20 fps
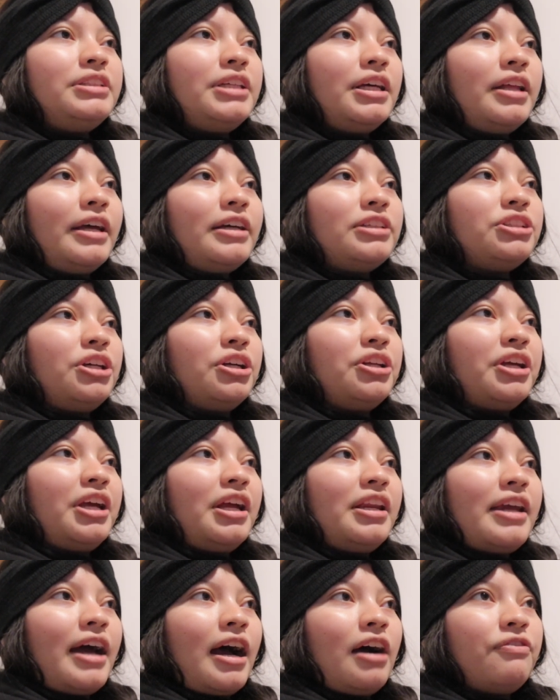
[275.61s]
say like start
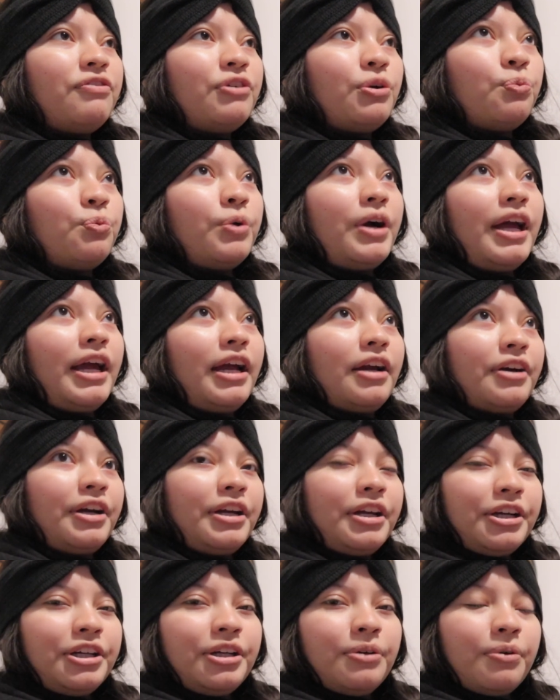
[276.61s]
looking now for what
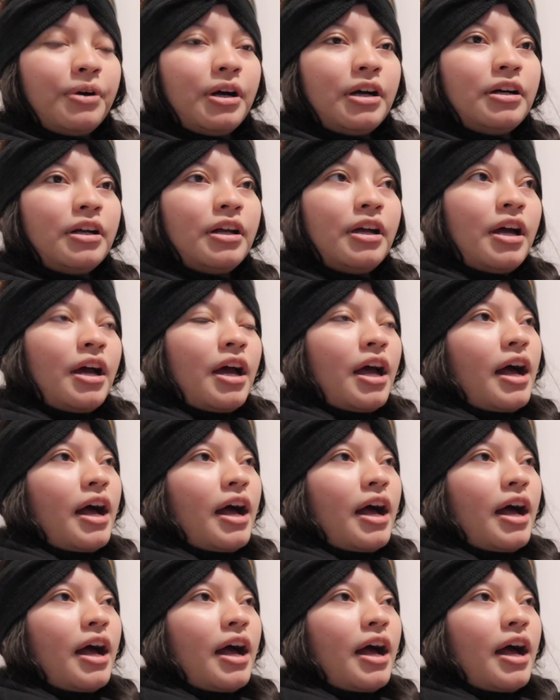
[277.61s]
area you want,